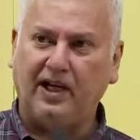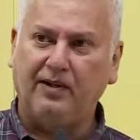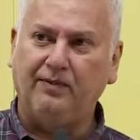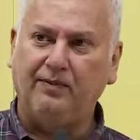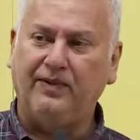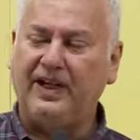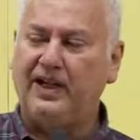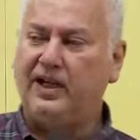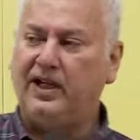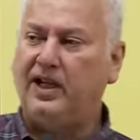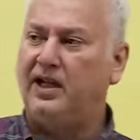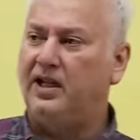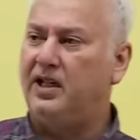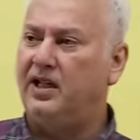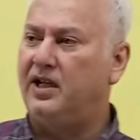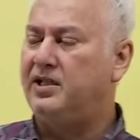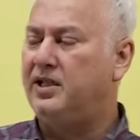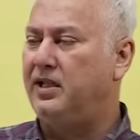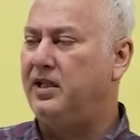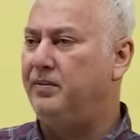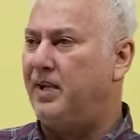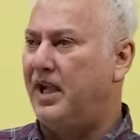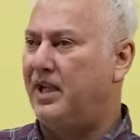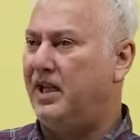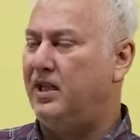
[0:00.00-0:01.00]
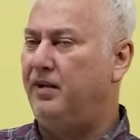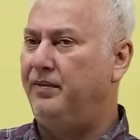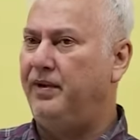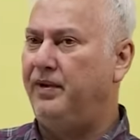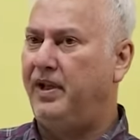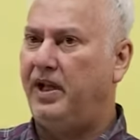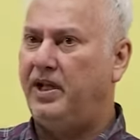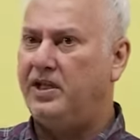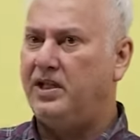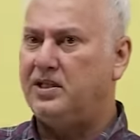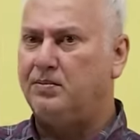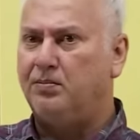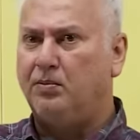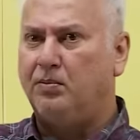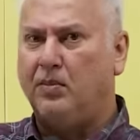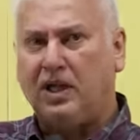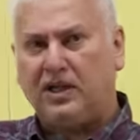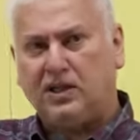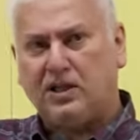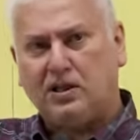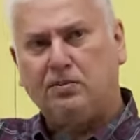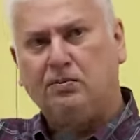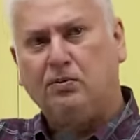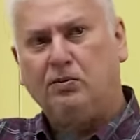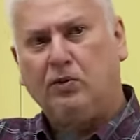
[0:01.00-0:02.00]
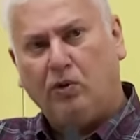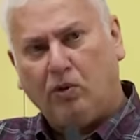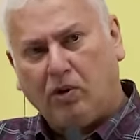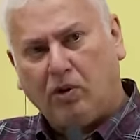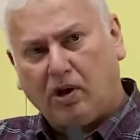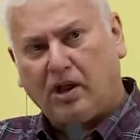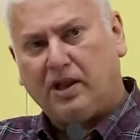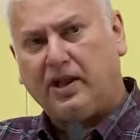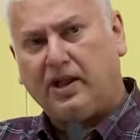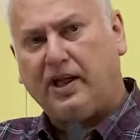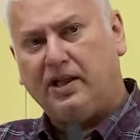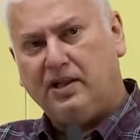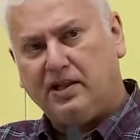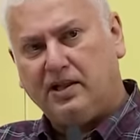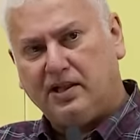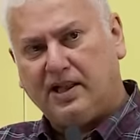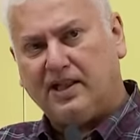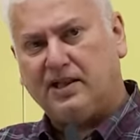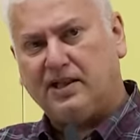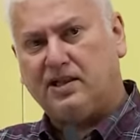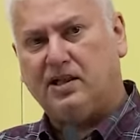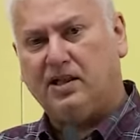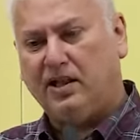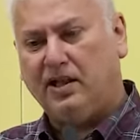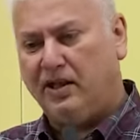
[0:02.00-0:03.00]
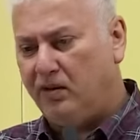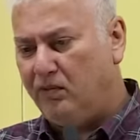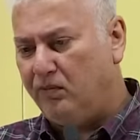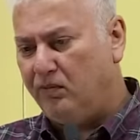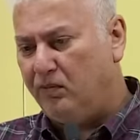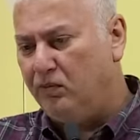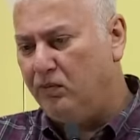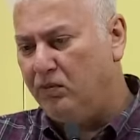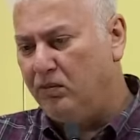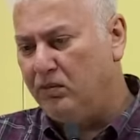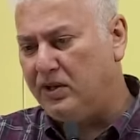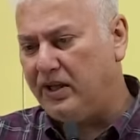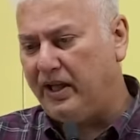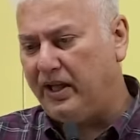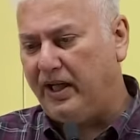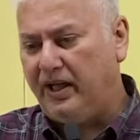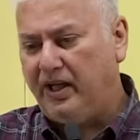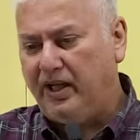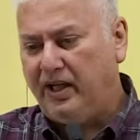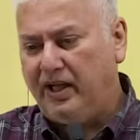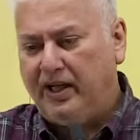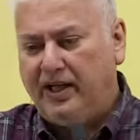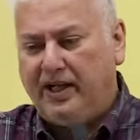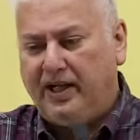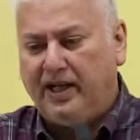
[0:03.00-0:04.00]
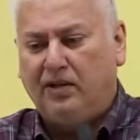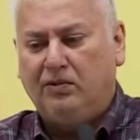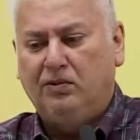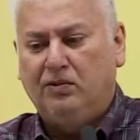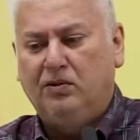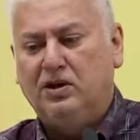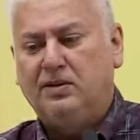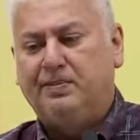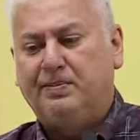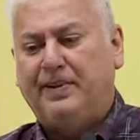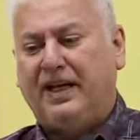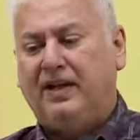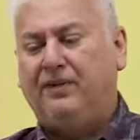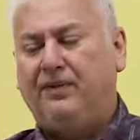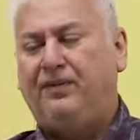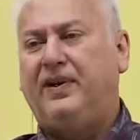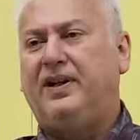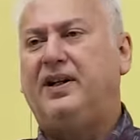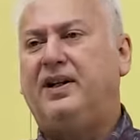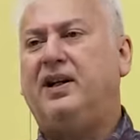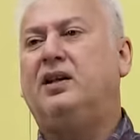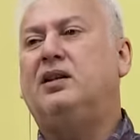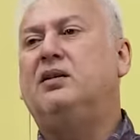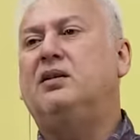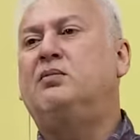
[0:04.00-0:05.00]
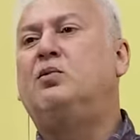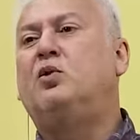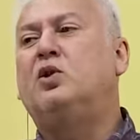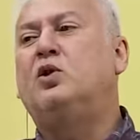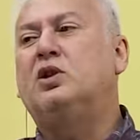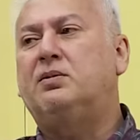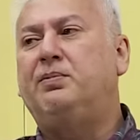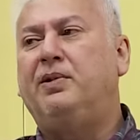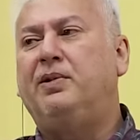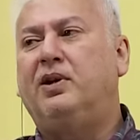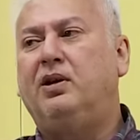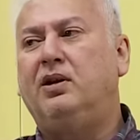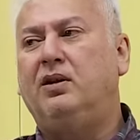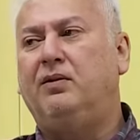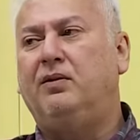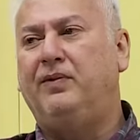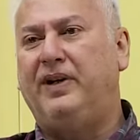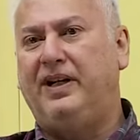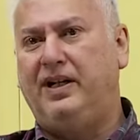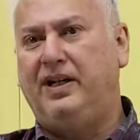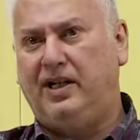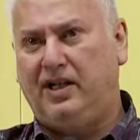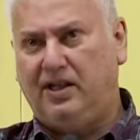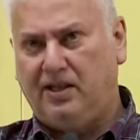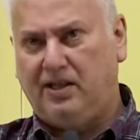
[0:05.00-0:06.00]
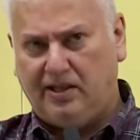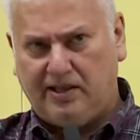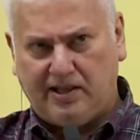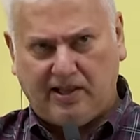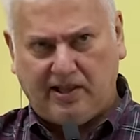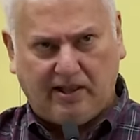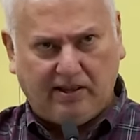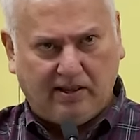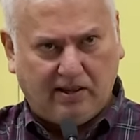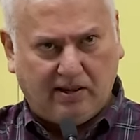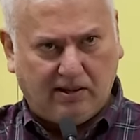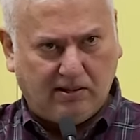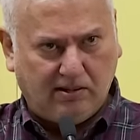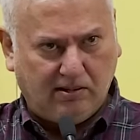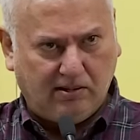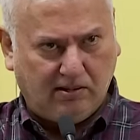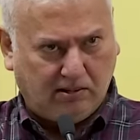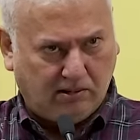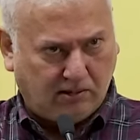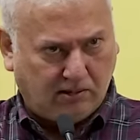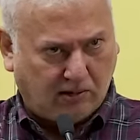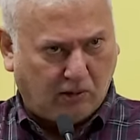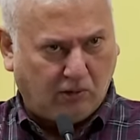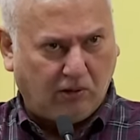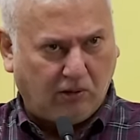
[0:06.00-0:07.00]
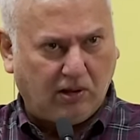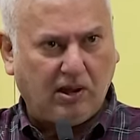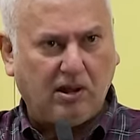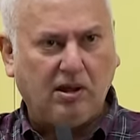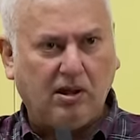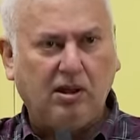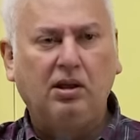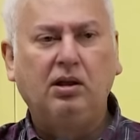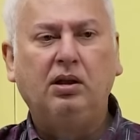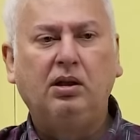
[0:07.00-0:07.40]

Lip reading: And wind energy, by the way, is much more than just, you know, who's in India, who's benefited the most because of wind energy growth?